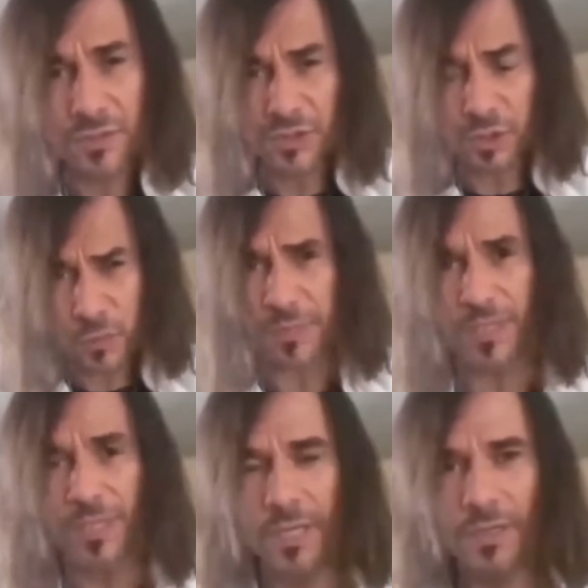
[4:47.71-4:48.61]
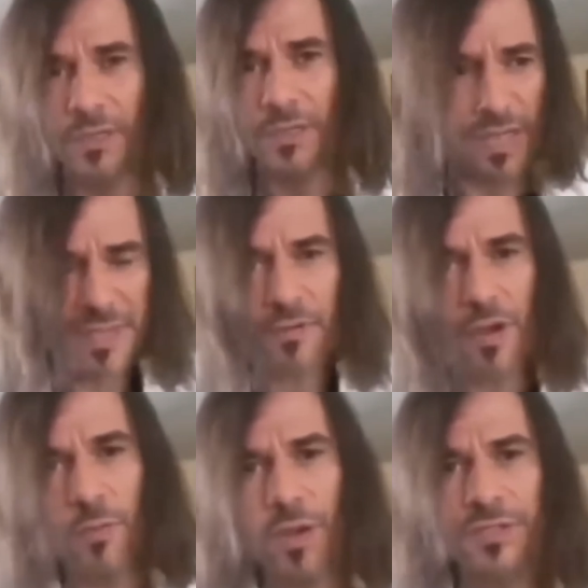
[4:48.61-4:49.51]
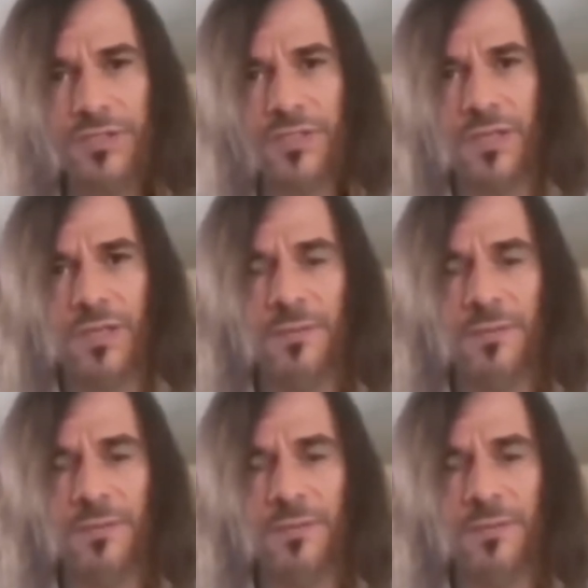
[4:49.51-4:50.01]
stupid, in their own words.